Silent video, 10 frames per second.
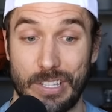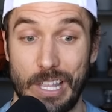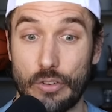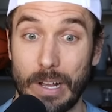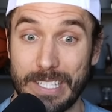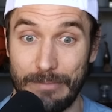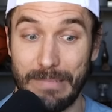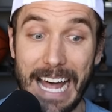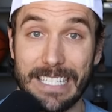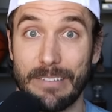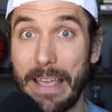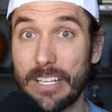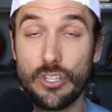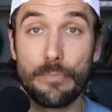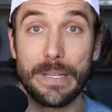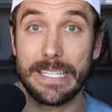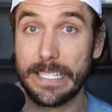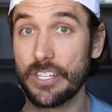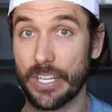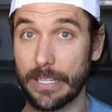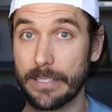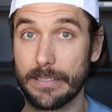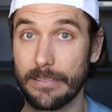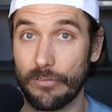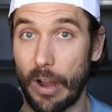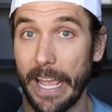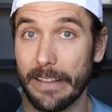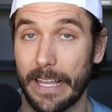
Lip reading: Do they trust him not to make stupid decisions, right?